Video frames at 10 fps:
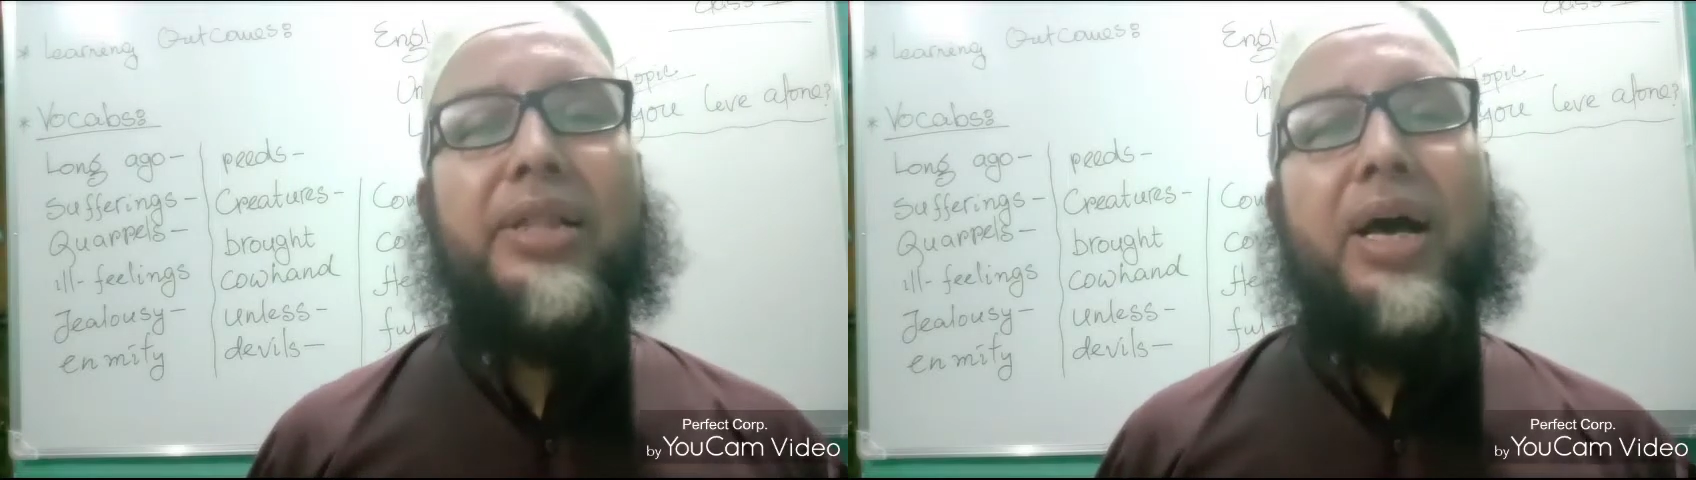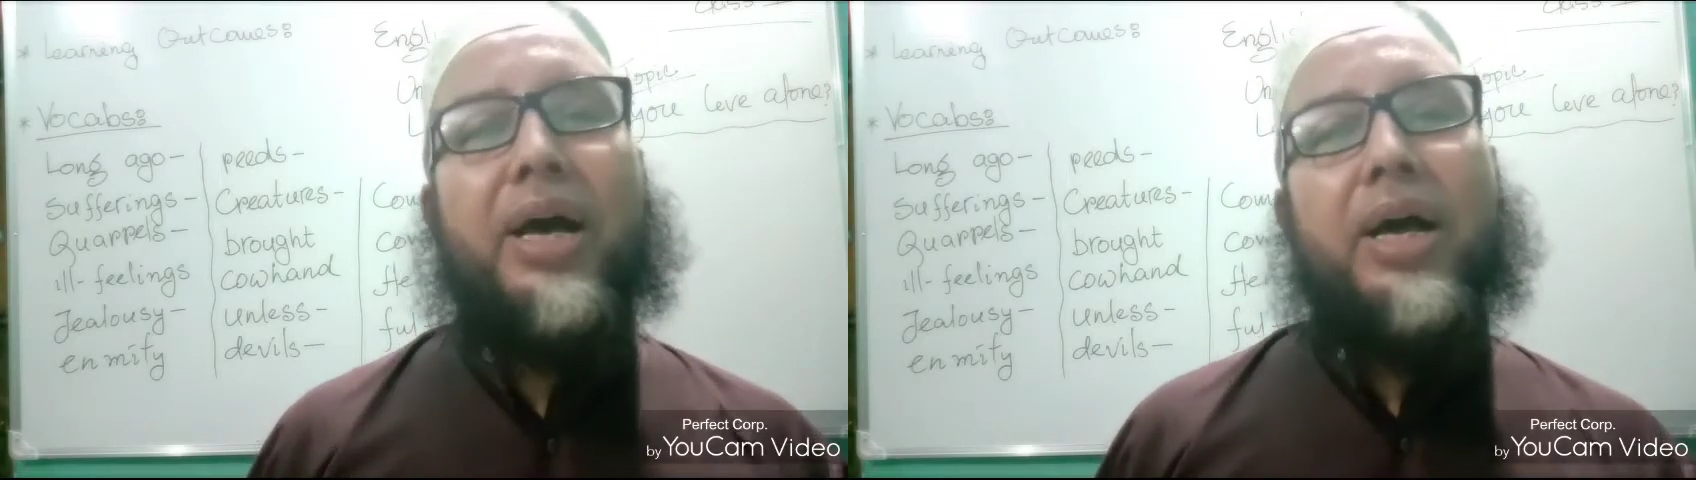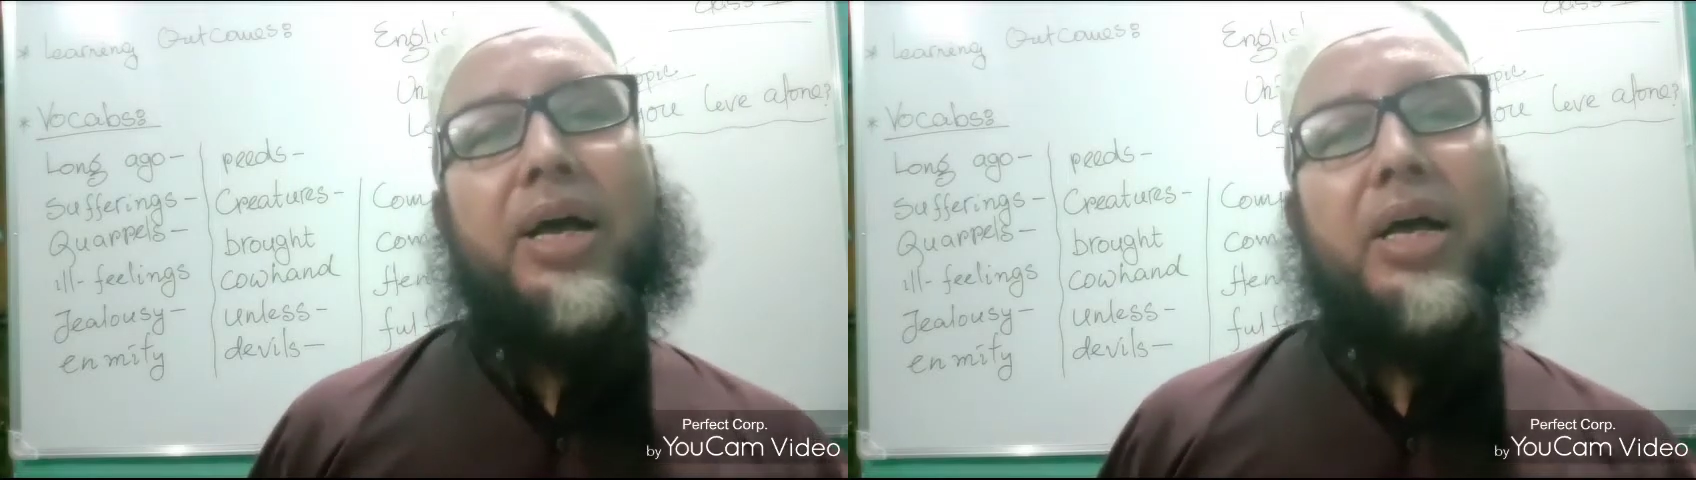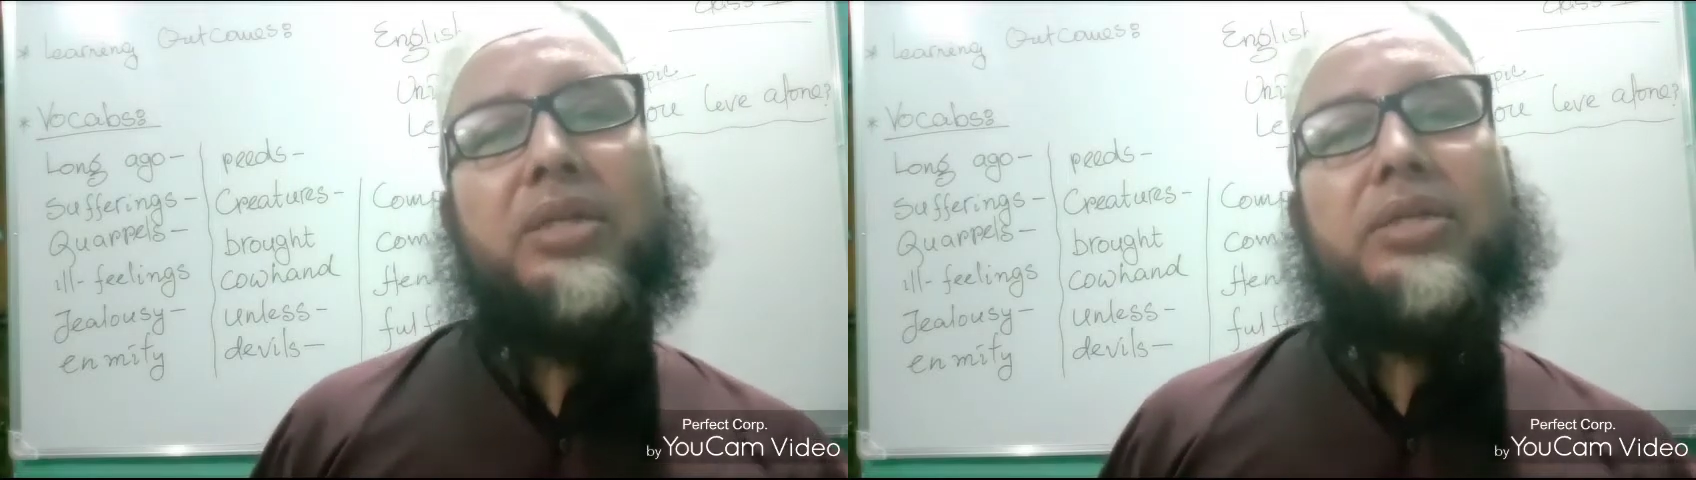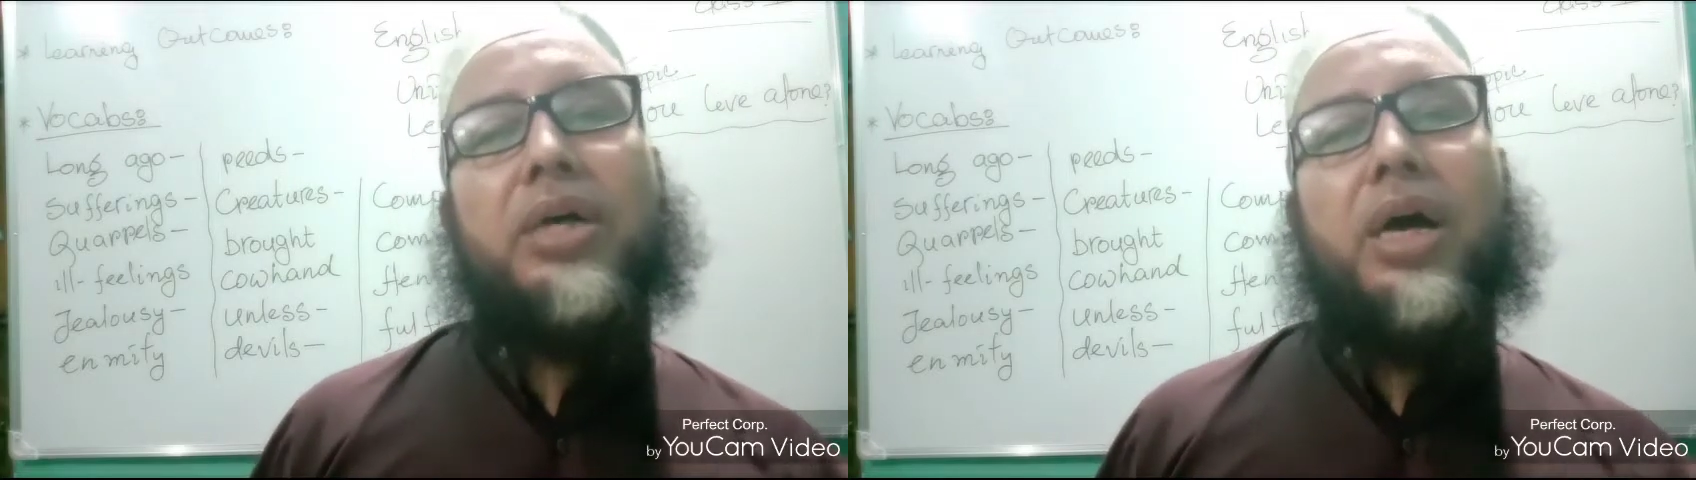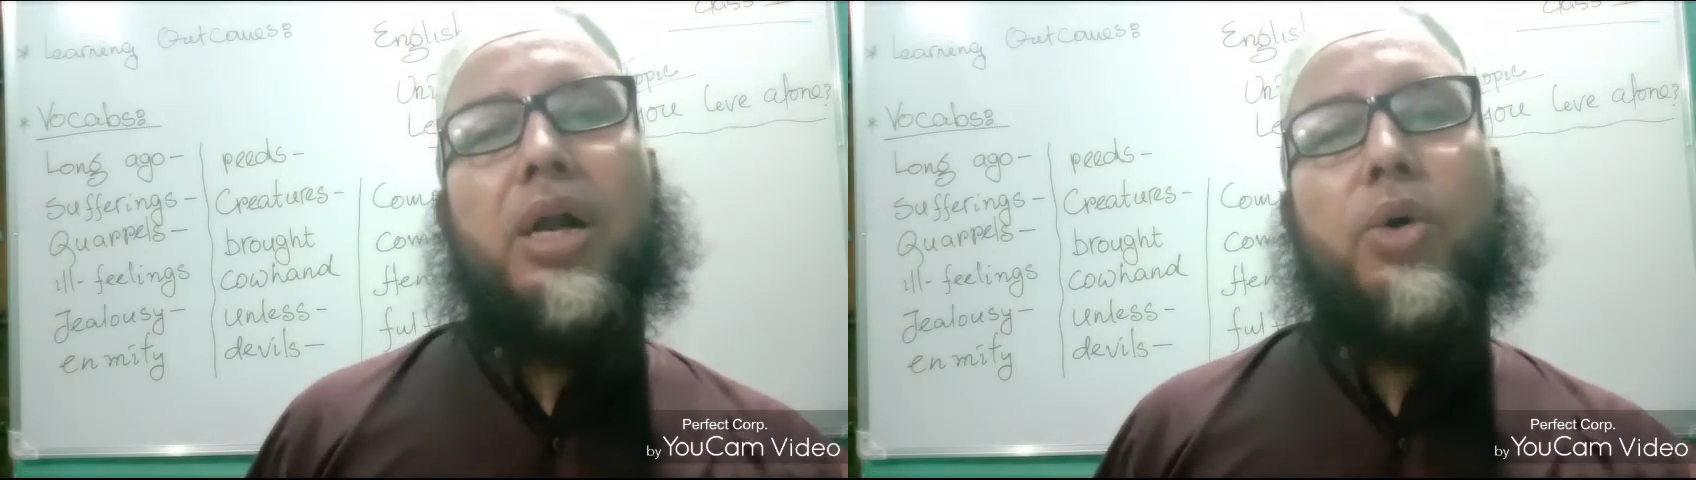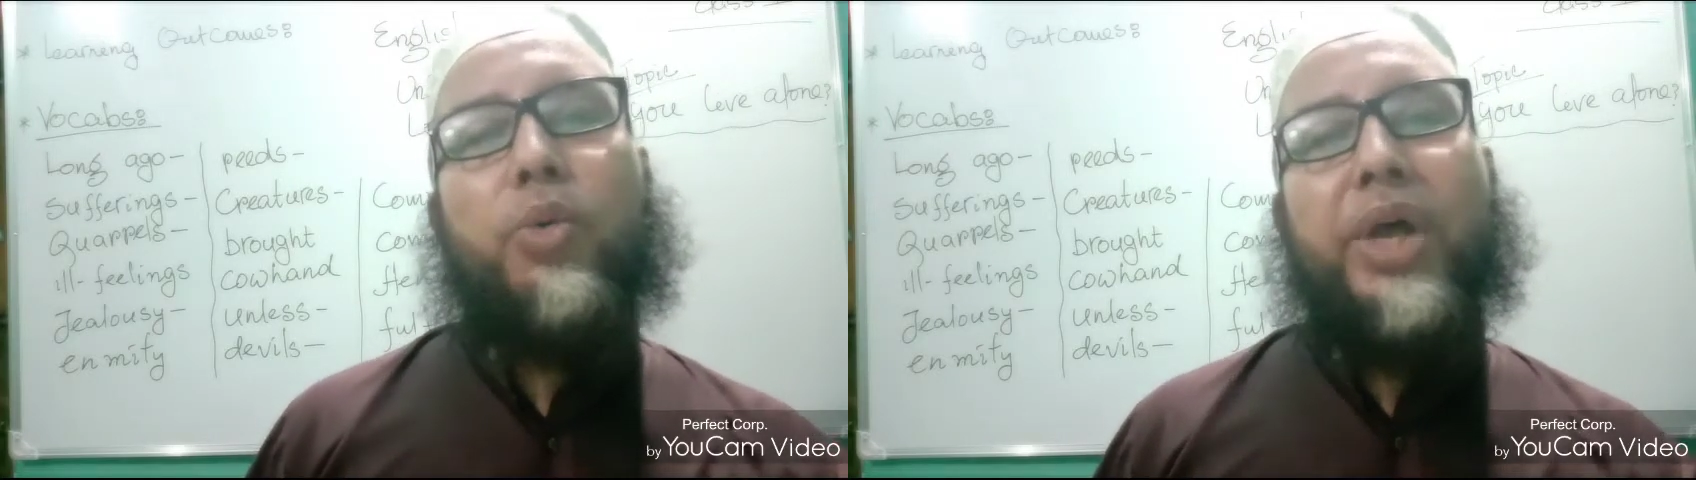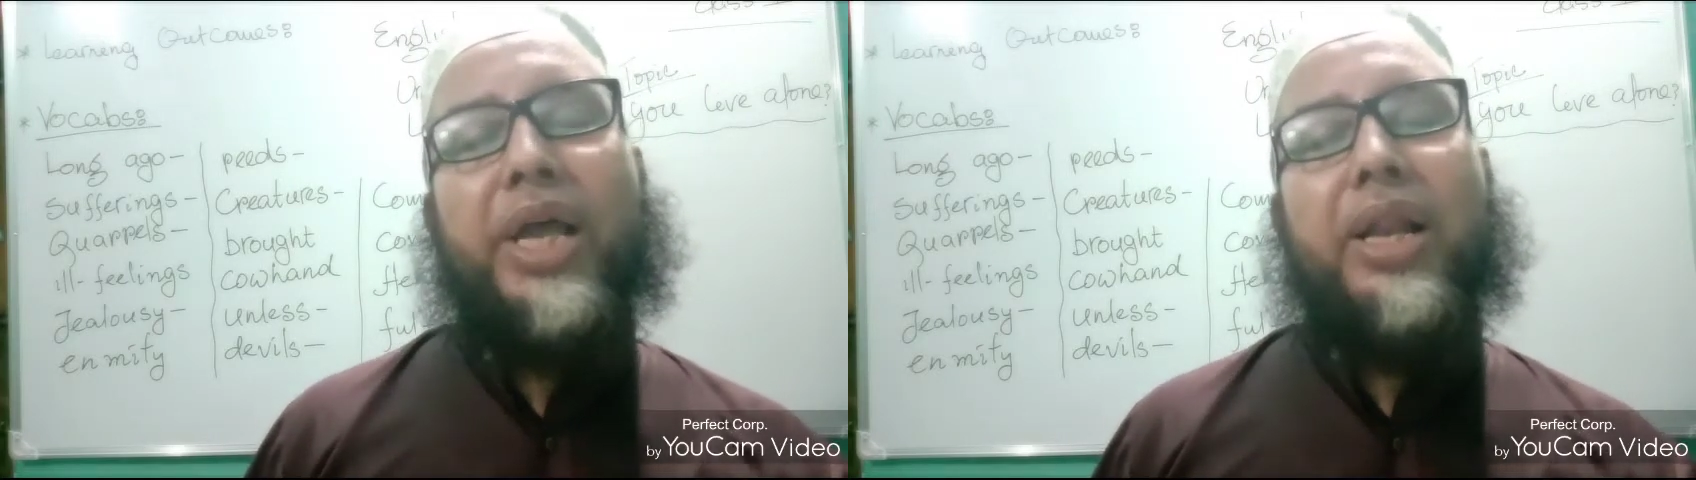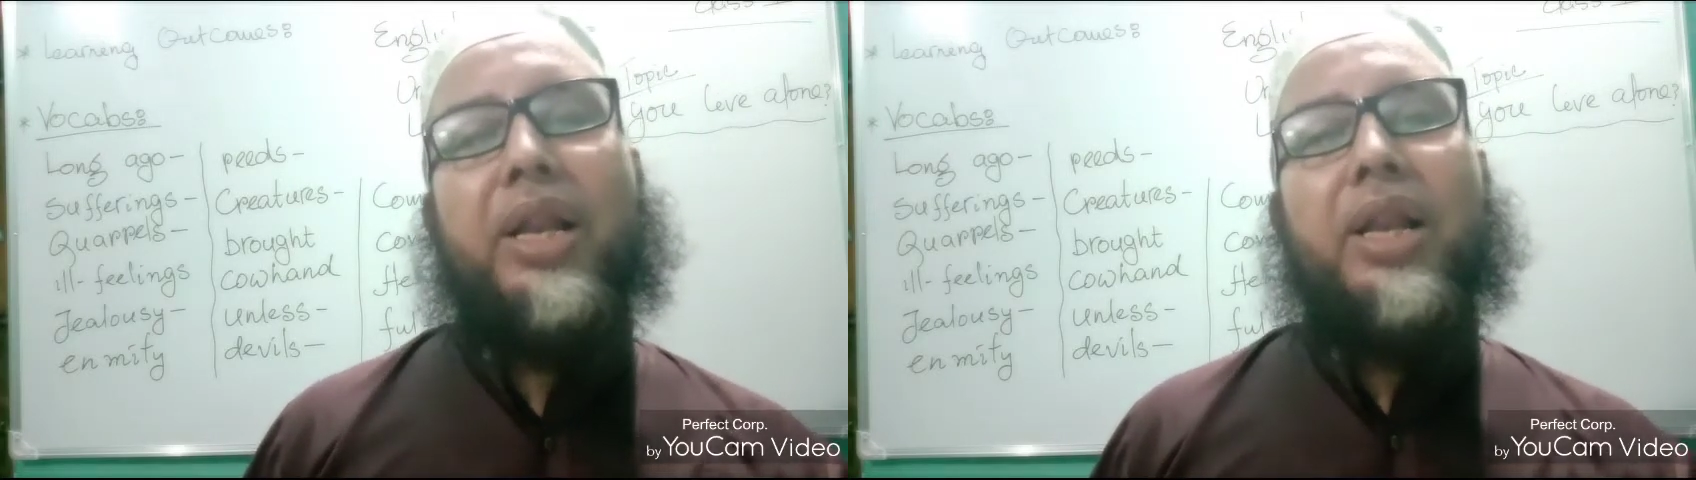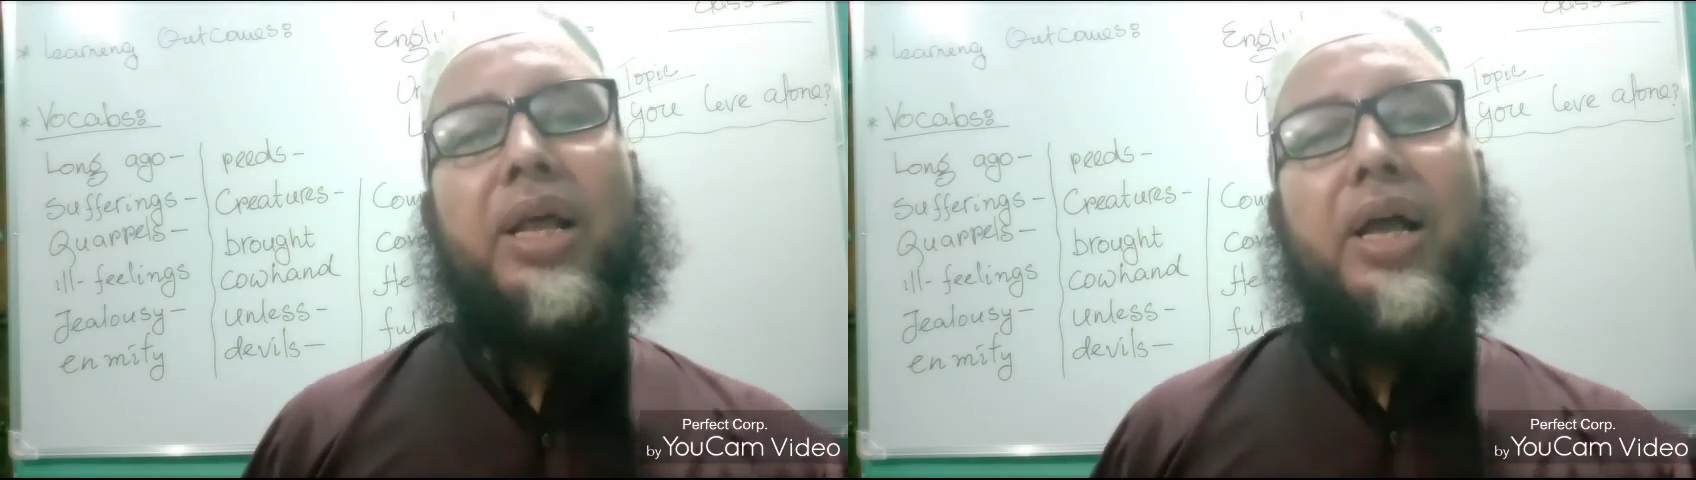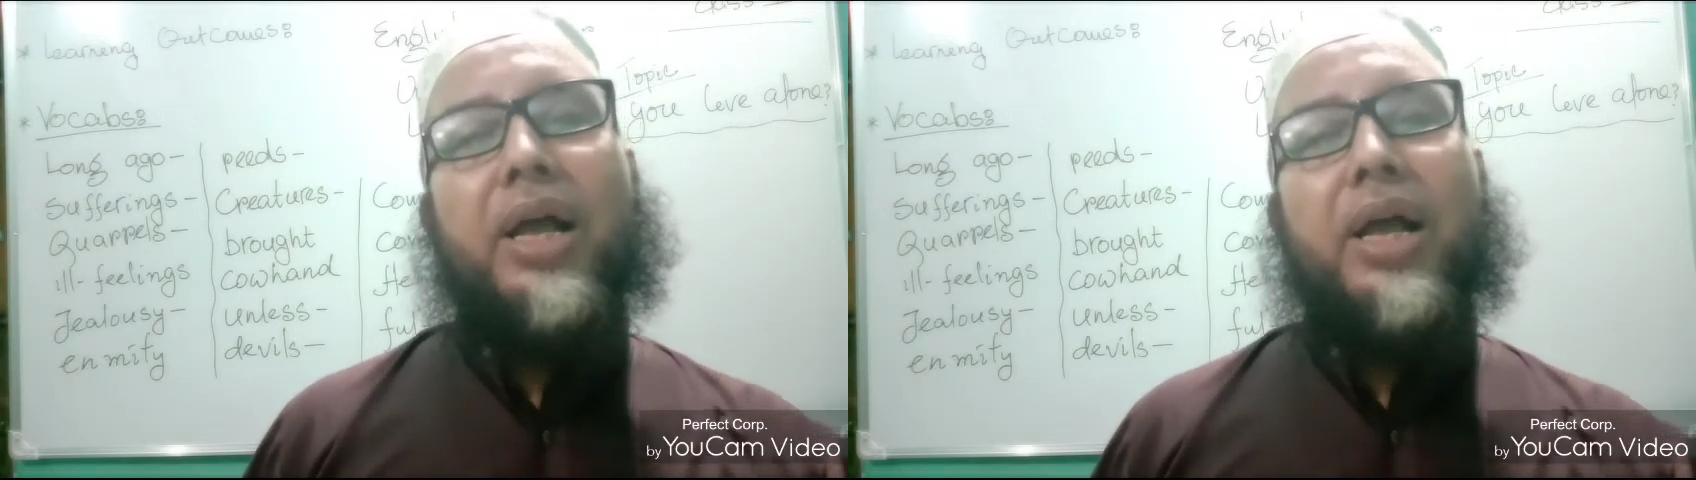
the answer will